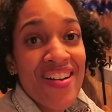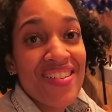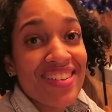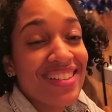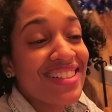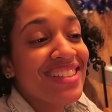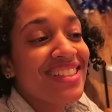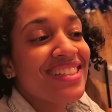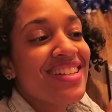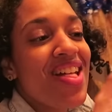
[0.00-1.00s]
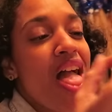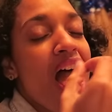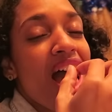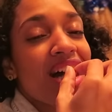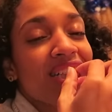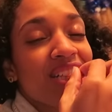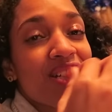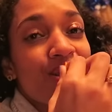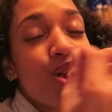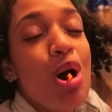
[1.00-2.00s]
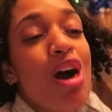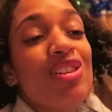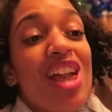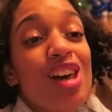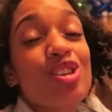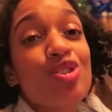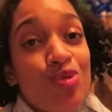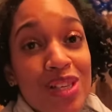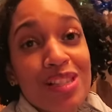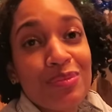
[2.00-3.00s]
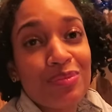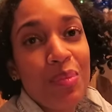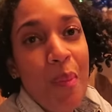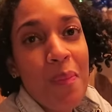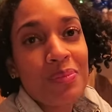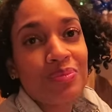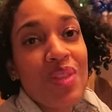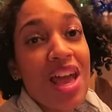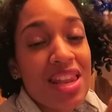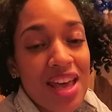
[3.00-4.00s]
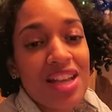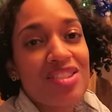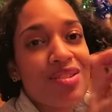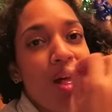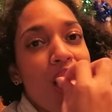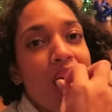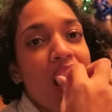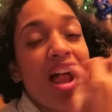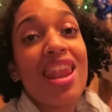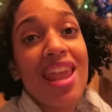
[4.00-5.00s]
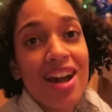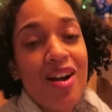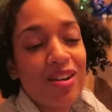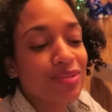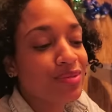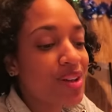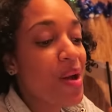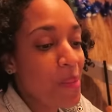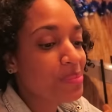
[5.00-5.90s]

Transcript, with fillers: what did you just say? Yeah, sweet. No. nice. The taste good? Yeah.